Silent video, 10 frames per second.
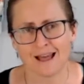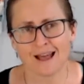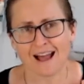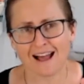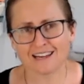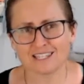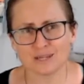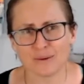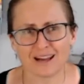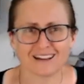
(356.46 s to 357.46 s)
Are you
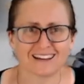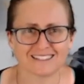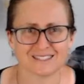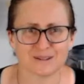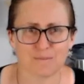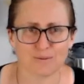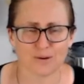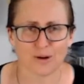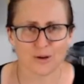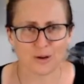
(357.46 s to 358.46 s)
a custard
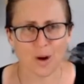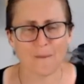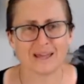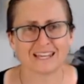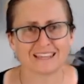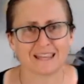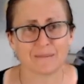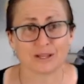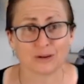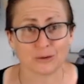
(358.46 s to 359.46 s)
pro? Comment and let
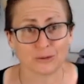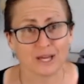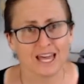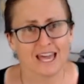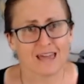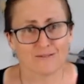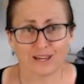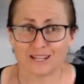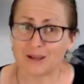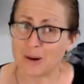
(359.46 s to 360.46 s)
me know. If I
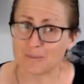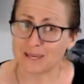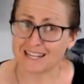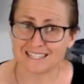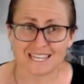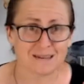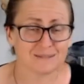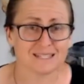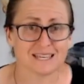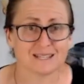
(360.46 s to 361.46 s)
can help you get a
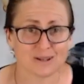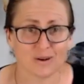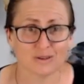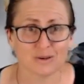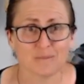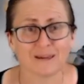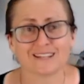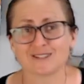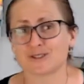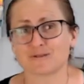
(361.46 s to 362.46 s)
TM6 on your
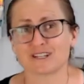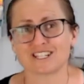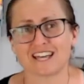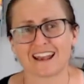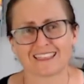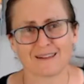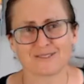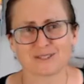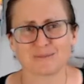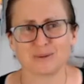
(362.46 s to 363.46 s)
bench, do reach out. I'd
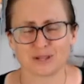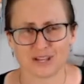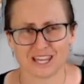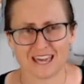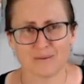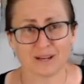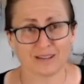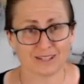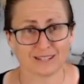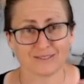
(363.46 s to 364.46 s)
to support you to get one
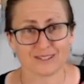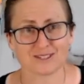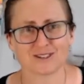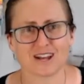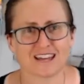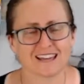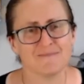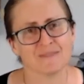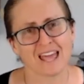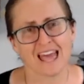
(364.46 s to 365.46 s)
if you live in Australia,
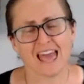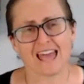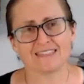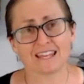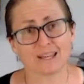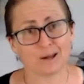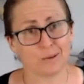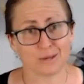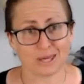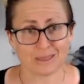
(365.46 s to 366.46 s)
and then
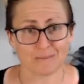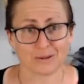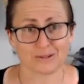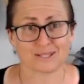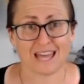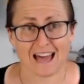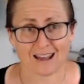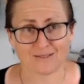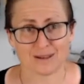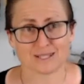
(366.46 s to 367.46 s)
help you get the most out
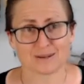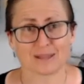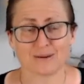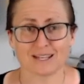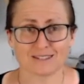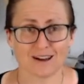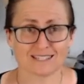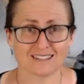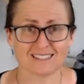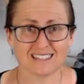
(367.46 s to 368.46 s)
of it. So otherwise, guys,
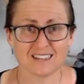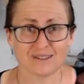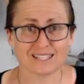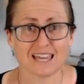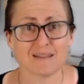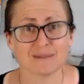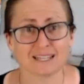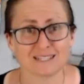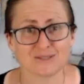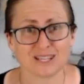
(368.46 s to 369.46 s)
I'll see you in 10
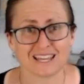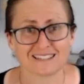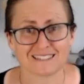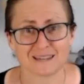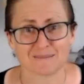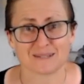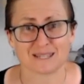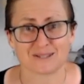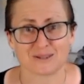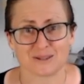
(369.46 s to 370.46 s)
minutes for the next step.
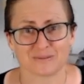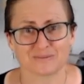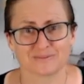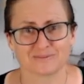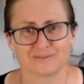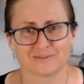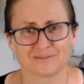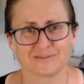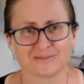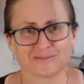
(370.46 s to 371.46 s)
See you soon.
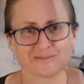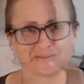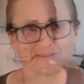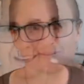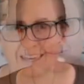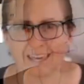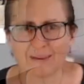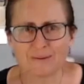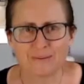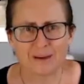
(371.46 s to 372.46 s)
Okay,
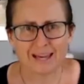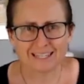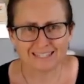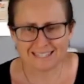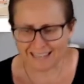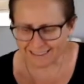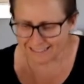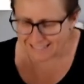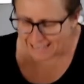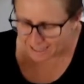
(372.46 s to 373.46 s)
we're back. It's done the
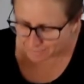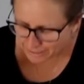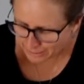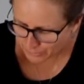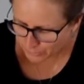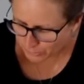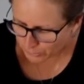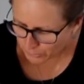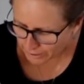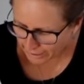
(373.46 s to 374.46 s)
10-minute
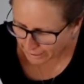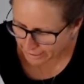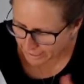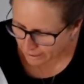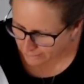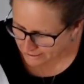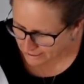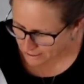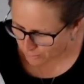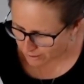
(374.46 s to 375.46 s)
cook, and now it
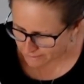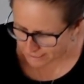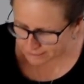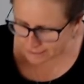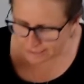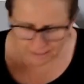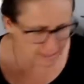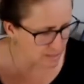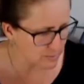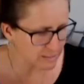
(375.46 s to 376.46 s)
says scrape down the
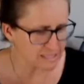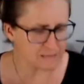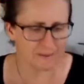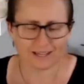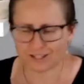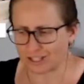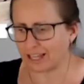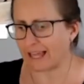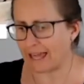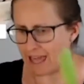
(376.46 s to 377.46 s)
sides with the
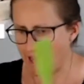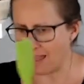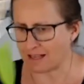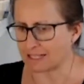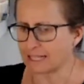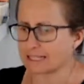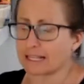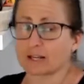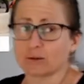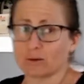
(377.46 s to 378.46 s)
spatula and it's
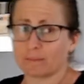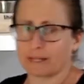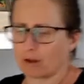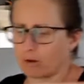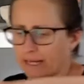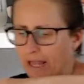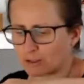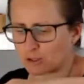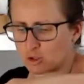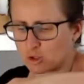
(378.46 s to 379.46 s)
going to cook a bit longer. Now
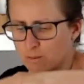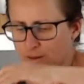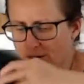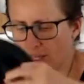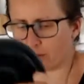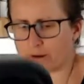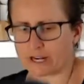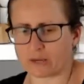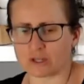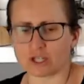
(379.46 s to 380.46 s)
it's super thick
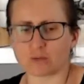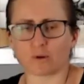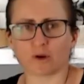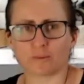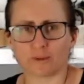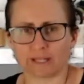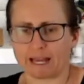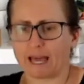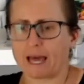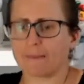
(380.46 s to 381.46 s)
already. When you open that
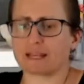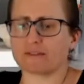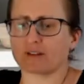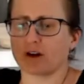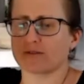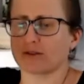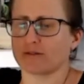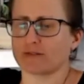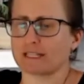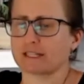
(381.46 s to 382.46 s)
up, and even I've got
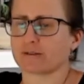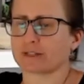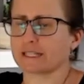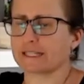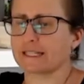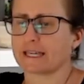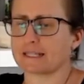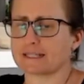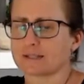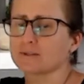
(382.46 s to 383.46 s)
vanilla on the lid here
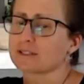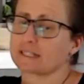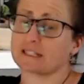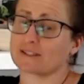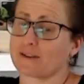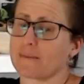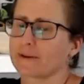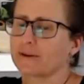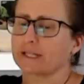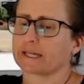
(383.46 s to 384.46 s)
still because I didn't scrape it
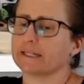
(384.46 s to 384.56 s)
earlier.